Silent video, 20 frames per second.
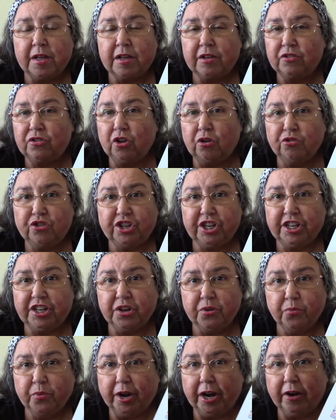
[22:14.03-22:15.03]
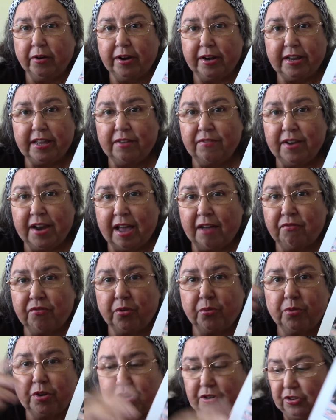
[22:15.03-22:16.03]
So she can wear it even
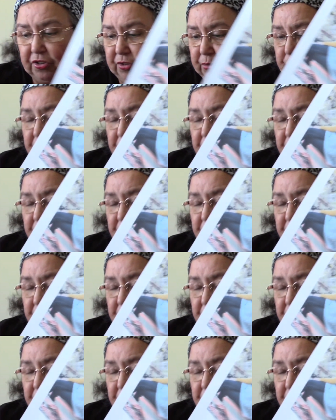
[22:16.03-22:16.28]
afterwards